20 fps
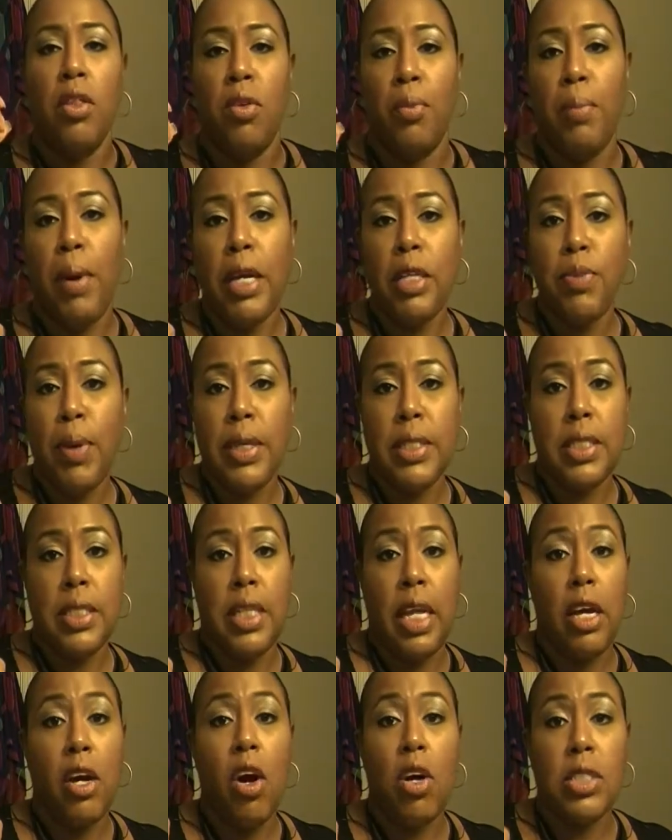the base price
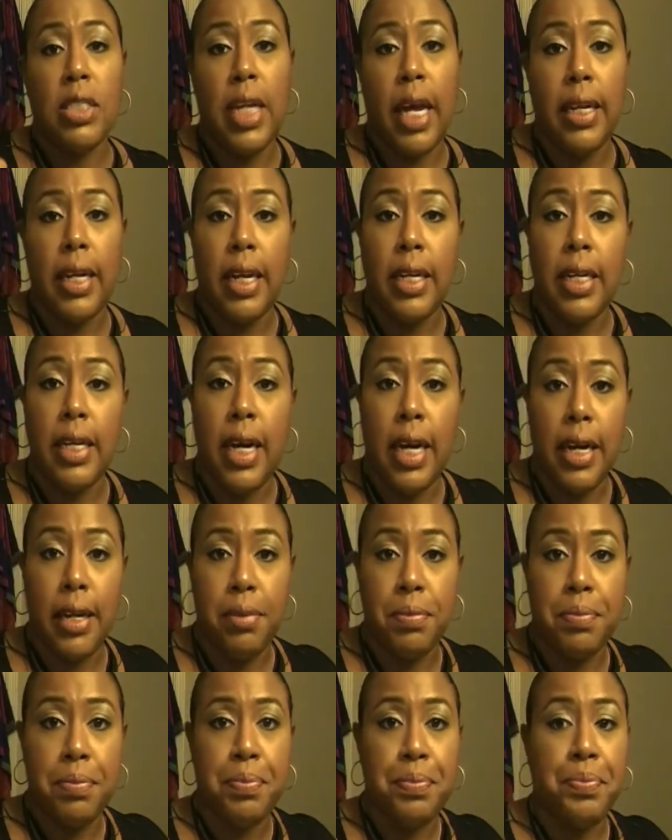that they cost
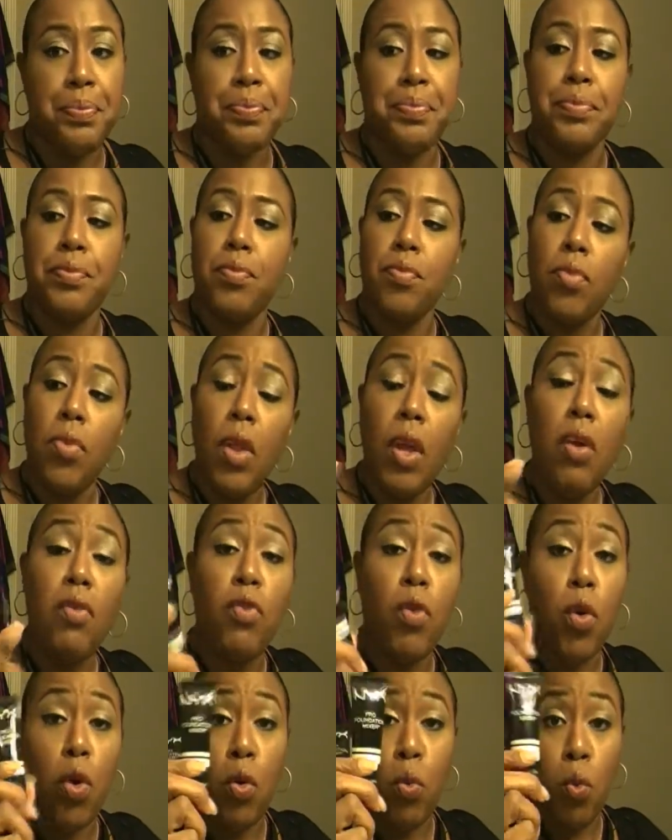$9.99
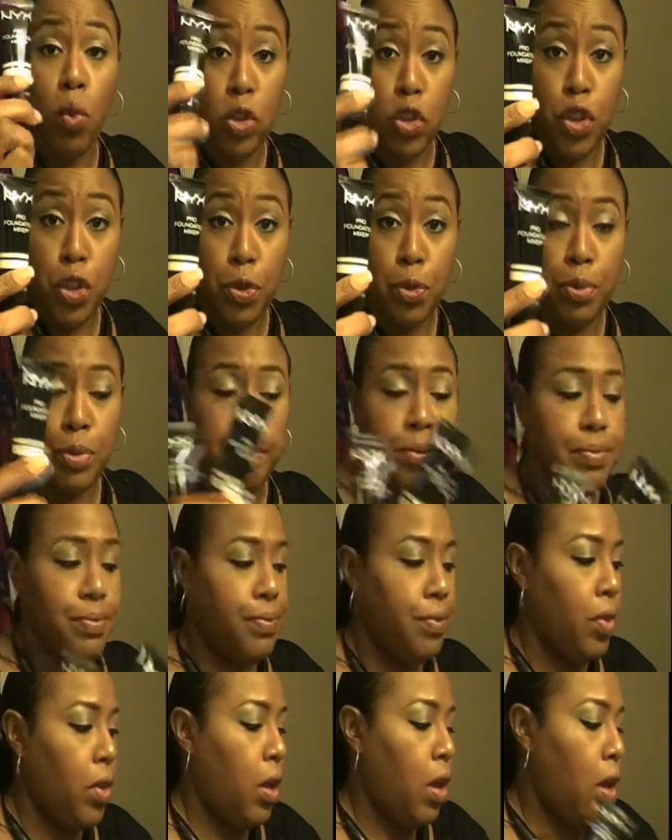for one tube.
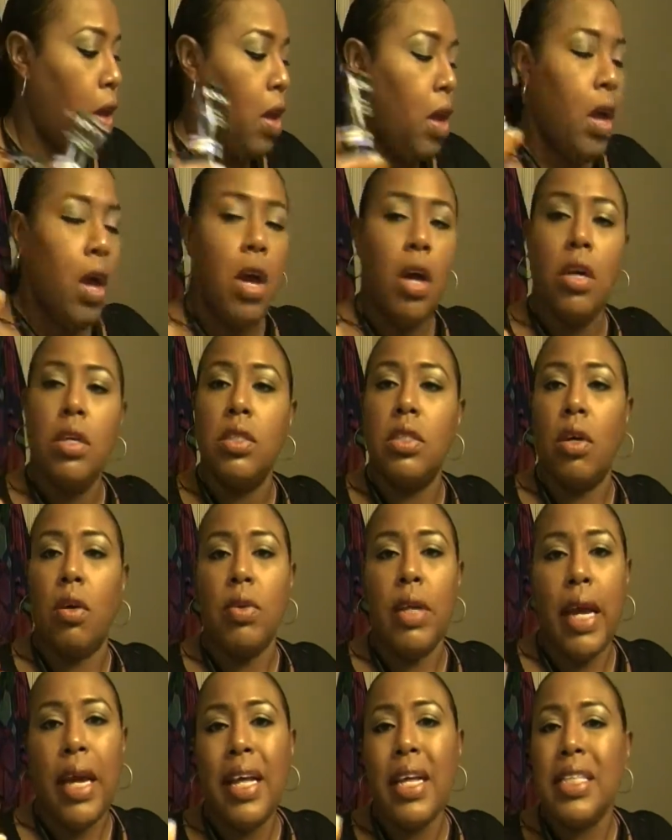So
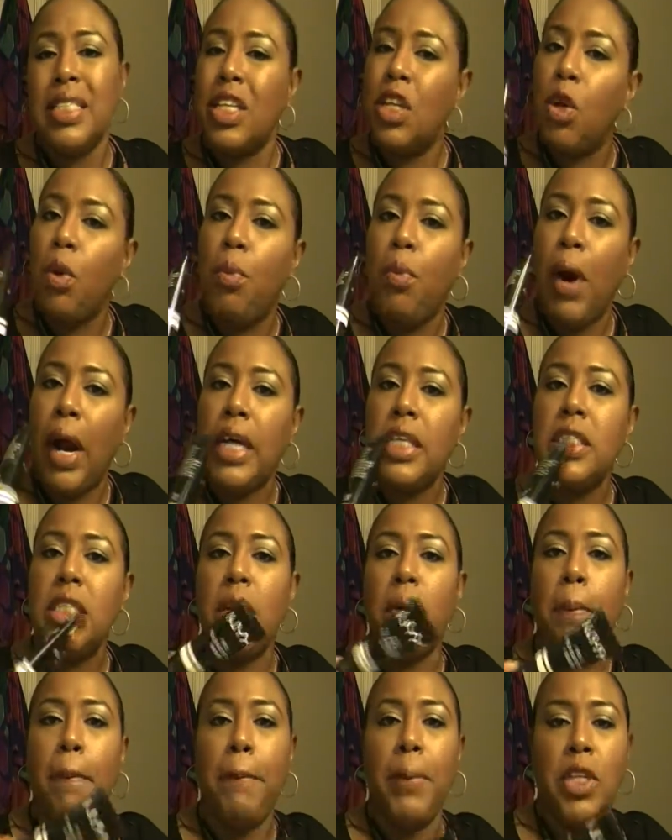yeah, it's a little
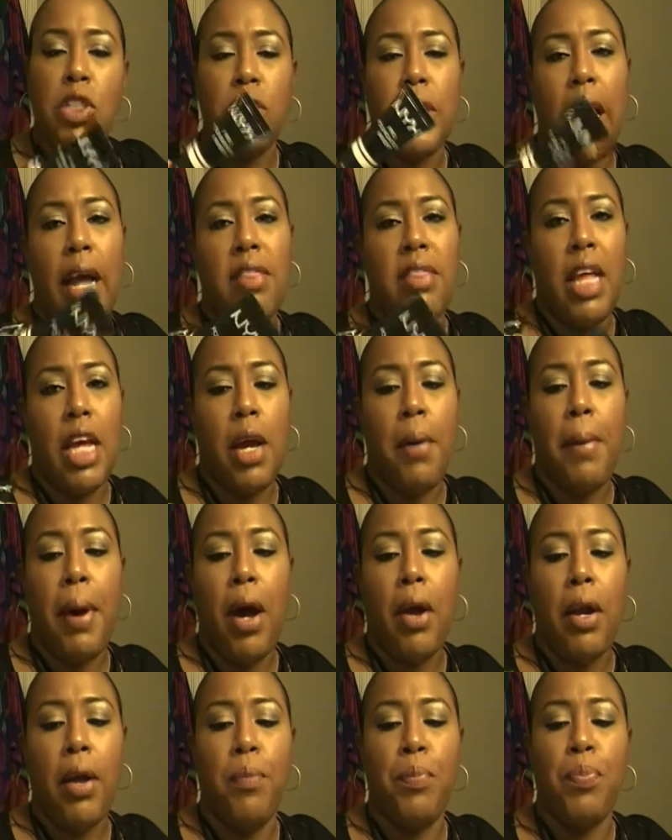pricey, but you gotta think
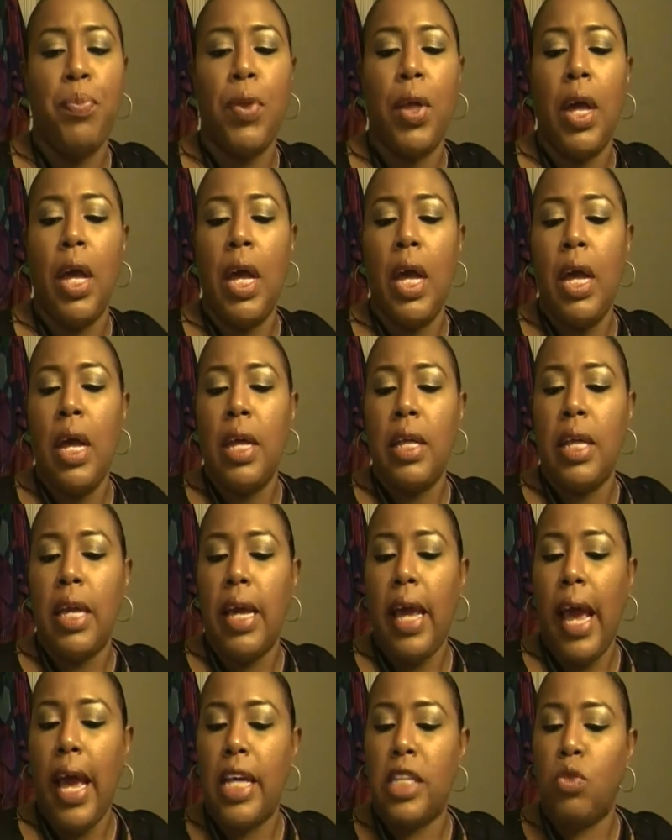about it.
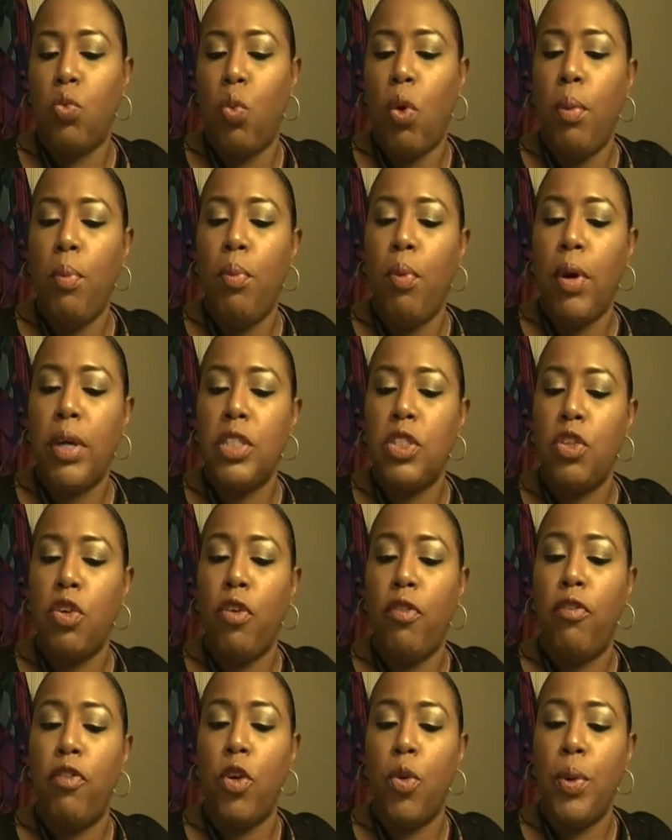It has
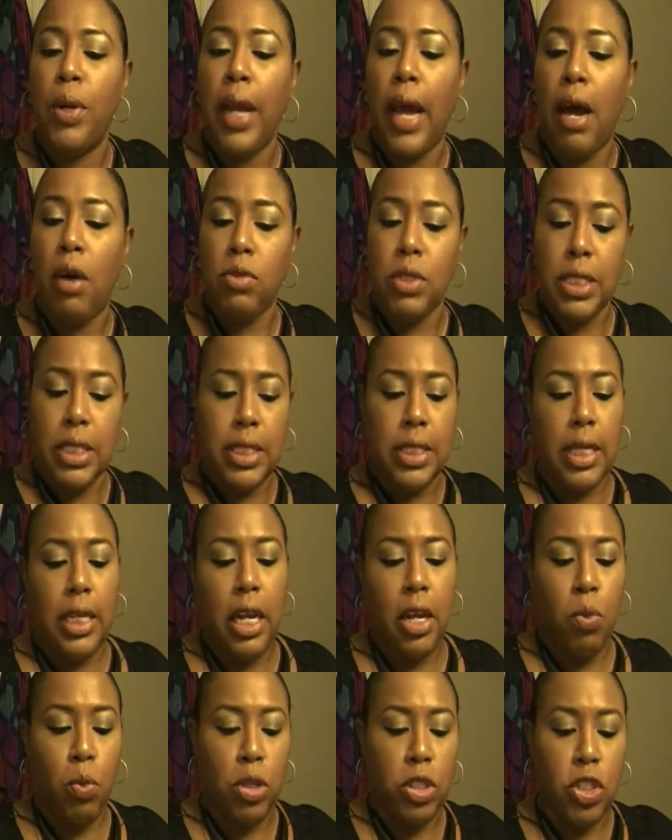1.0 fluid ounces
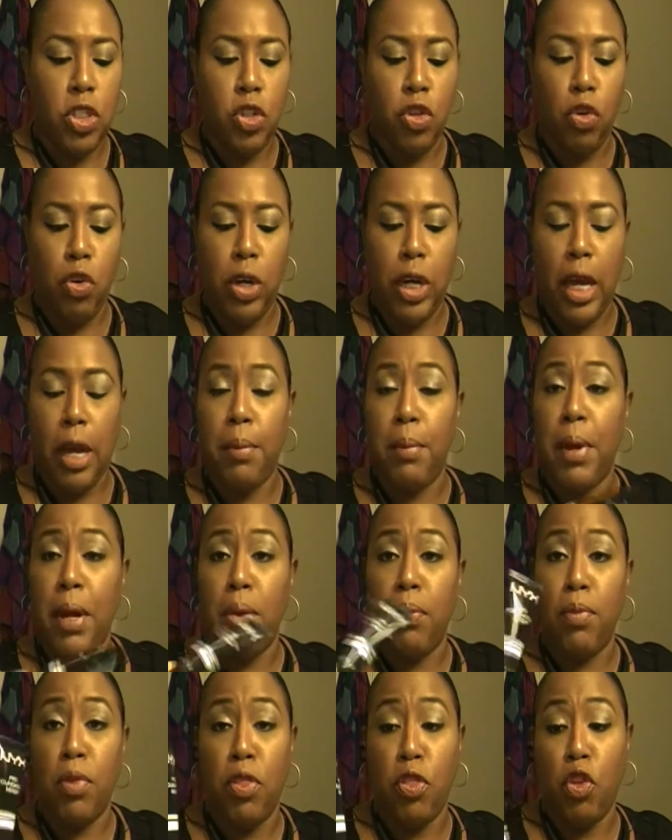in it, which is 30
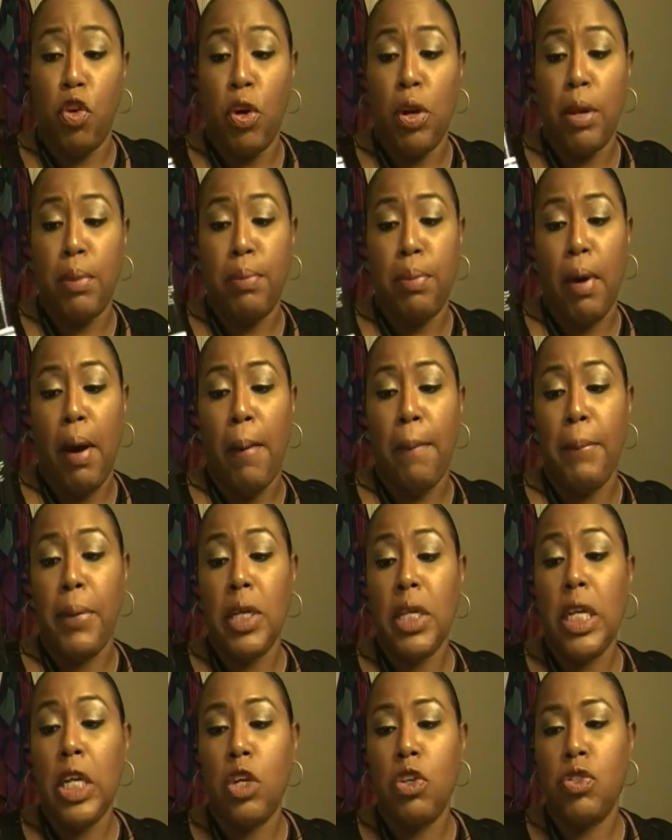
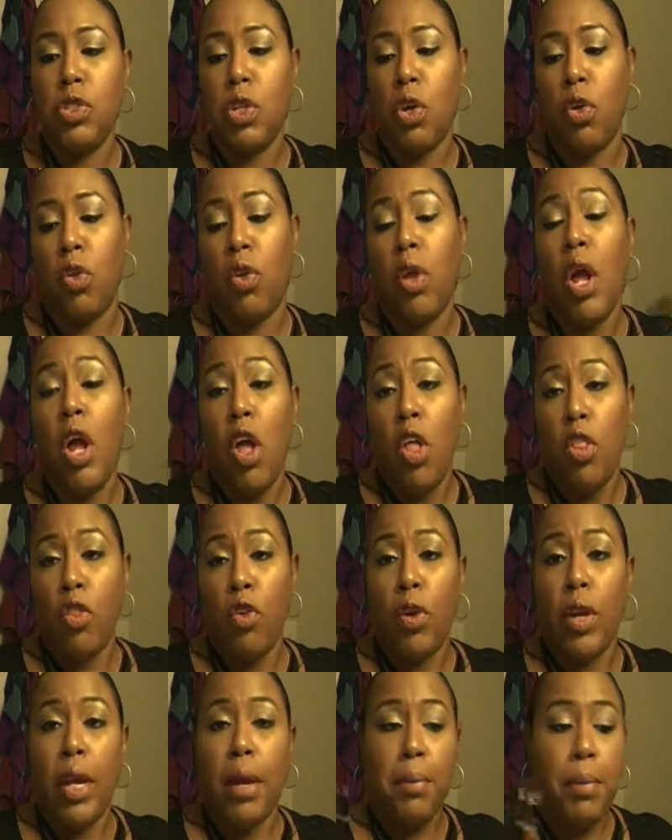milliliters or
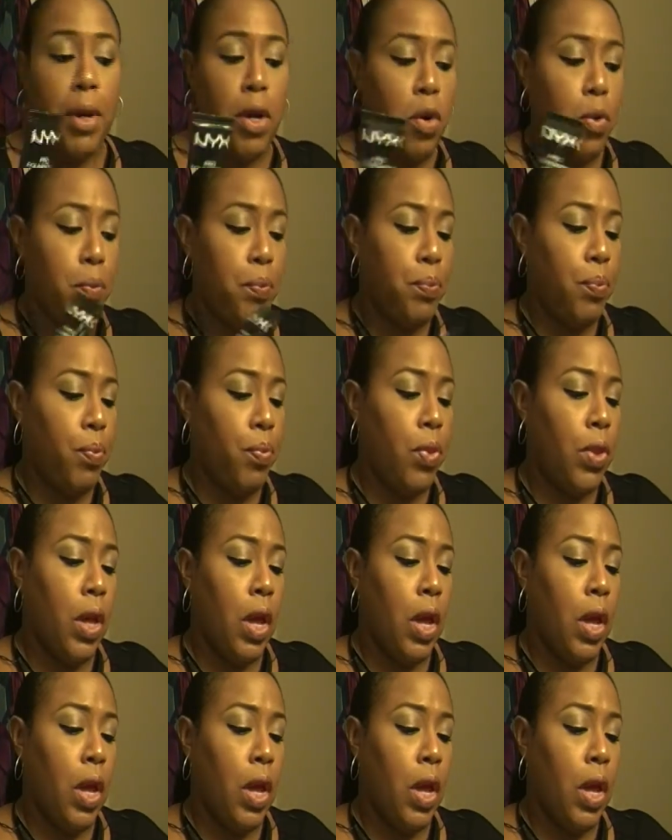30 ml,